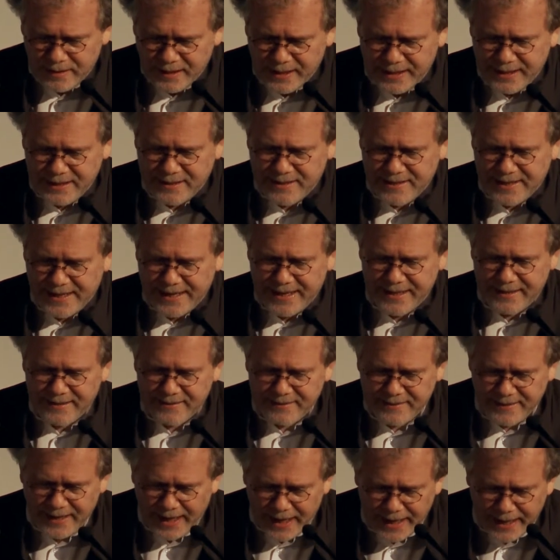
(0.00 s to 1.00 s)
its
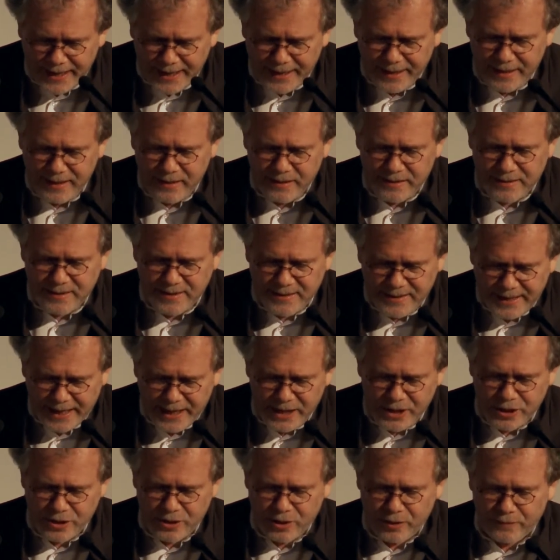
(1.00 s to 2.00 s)
entire
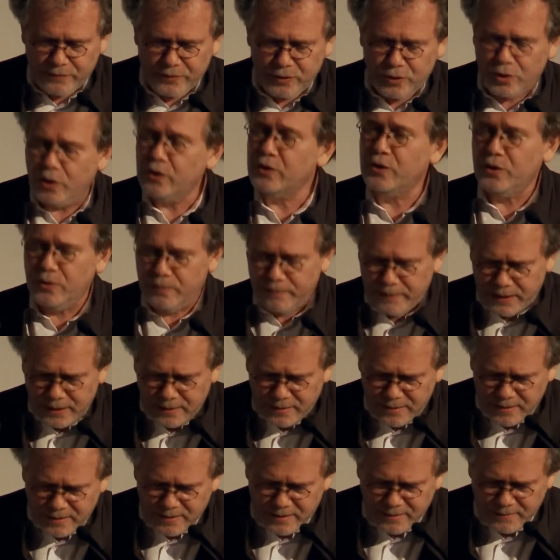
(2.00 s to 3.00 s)
stash of
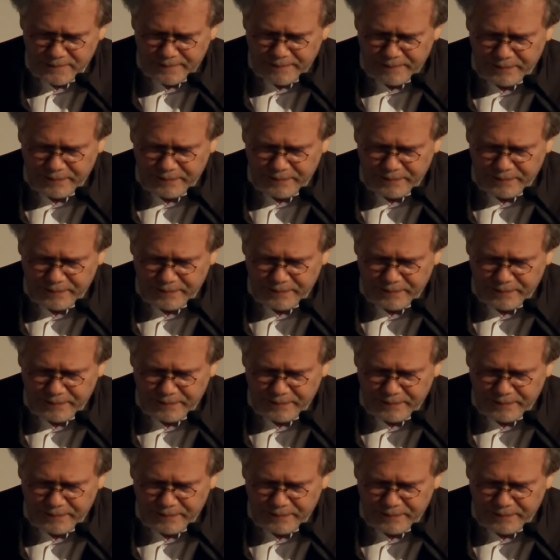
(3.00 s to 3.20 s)
documents